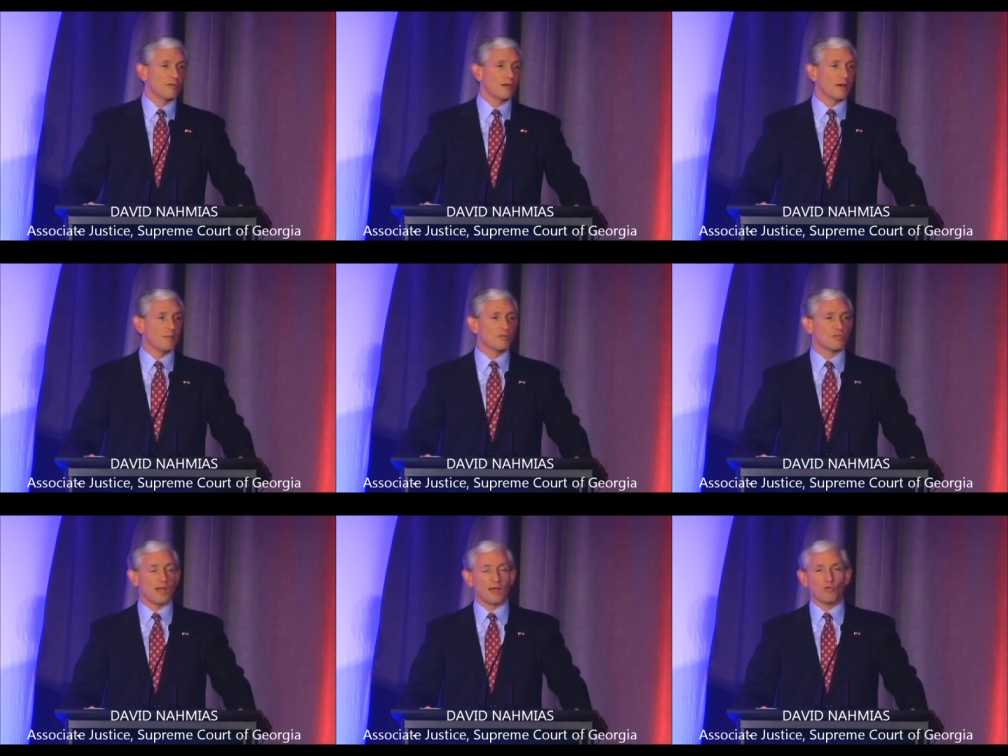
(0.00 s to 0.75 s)
Um,
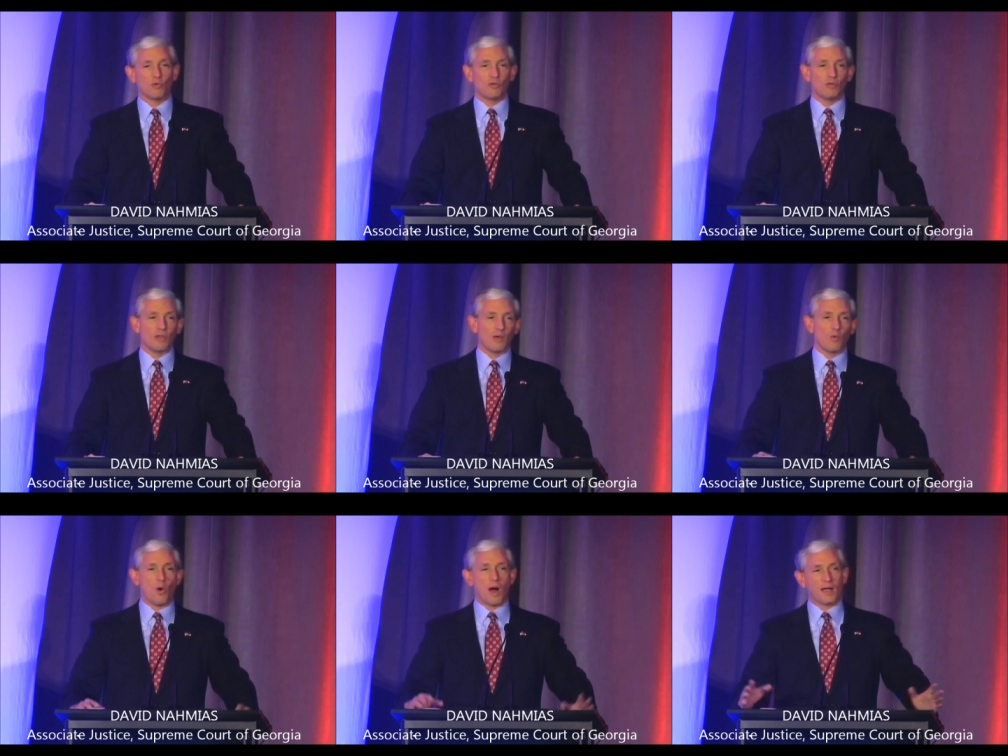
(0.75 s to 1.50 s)
it's nice when you like
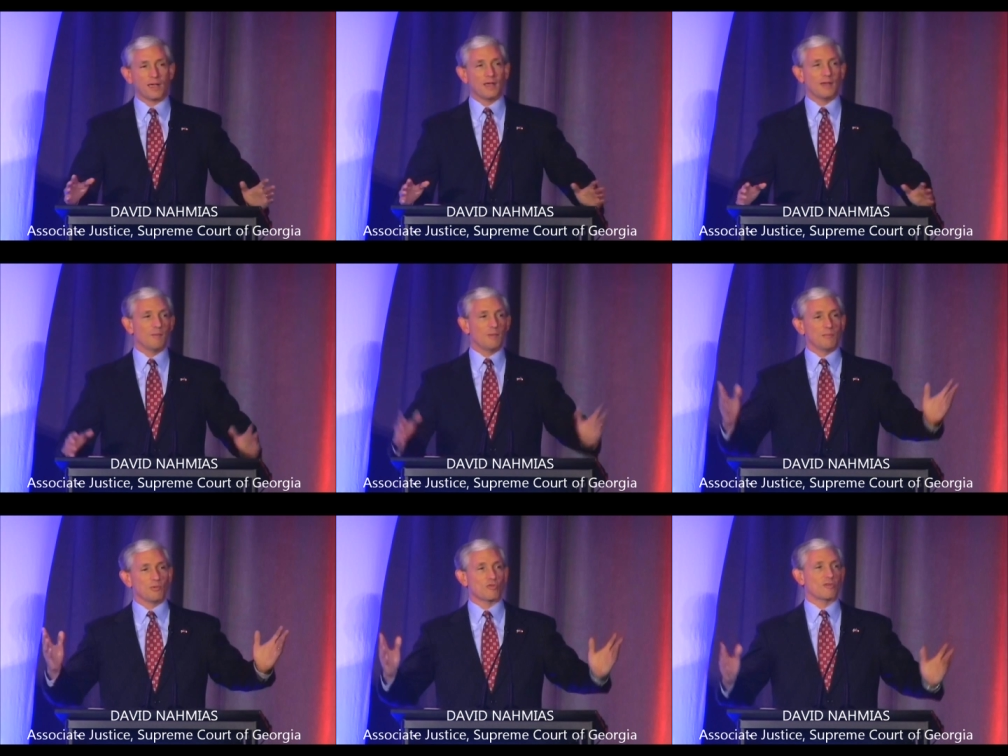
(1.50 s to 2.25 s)
walk in and
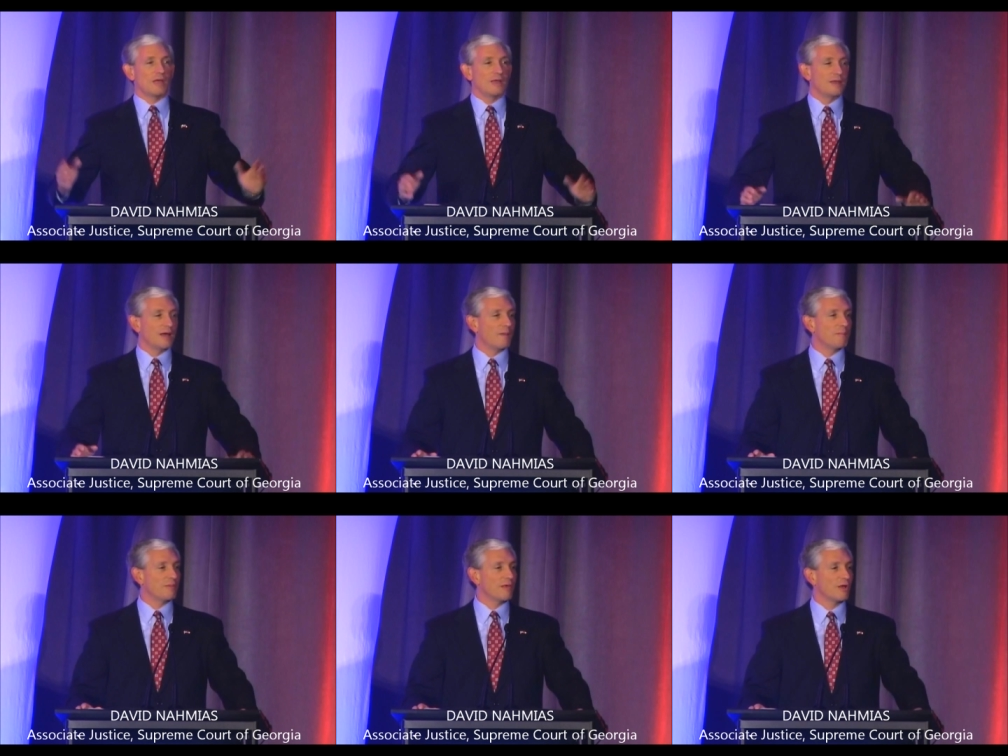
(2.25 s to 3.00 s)
people stand up
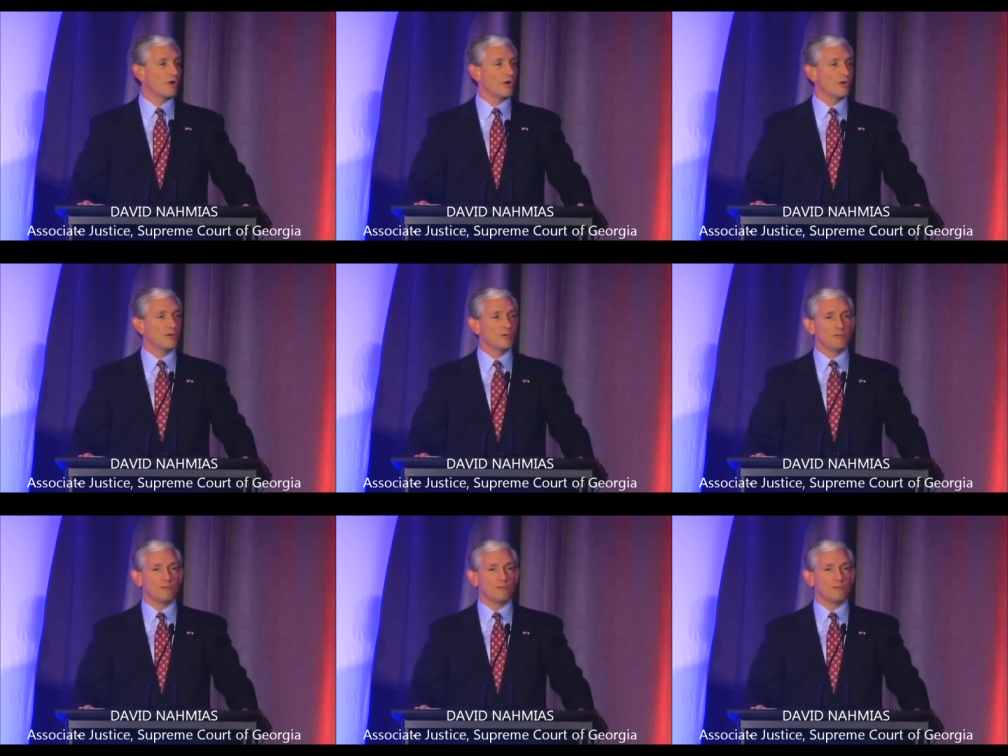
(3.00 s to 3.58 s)
and they call you,